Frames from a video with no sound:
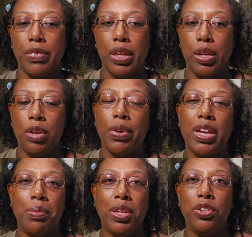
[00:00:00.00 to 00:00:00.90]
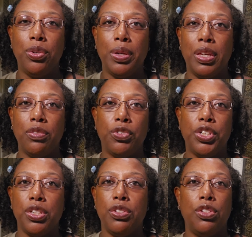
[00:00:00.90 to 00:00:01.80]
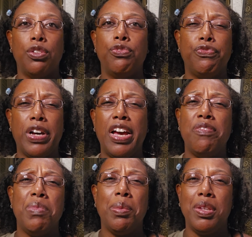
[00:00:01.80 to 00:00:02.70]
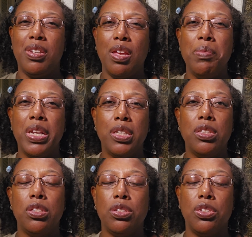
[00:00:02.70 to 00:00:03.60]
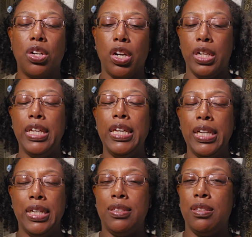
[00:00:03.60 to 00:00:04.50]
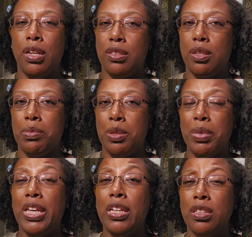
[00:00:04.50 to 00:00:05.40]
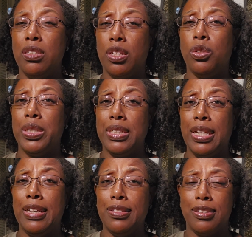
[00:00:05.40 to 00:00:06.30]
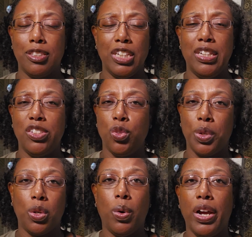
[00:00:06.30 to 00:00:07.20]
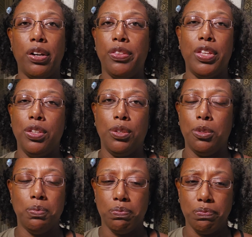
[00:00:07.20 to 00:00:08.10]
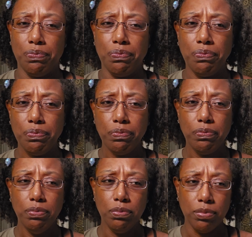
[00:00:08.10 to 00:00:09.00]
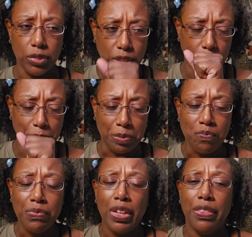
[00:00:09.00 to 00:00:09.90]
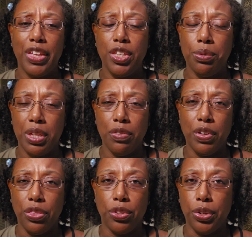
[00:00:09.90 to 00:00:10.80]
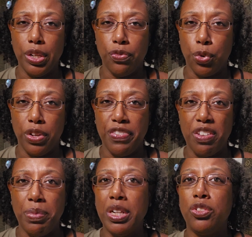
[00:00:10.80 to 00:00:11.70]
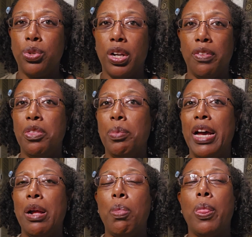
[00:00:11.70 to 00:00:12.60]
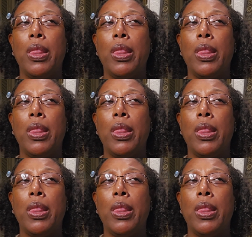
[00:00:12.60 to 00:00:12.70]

I recommend doing it for just, 5, maybe 10 minutes to start. It's not something, because it's so intense, it doesn't require that you give it 30 to 45 minutes right off the bat.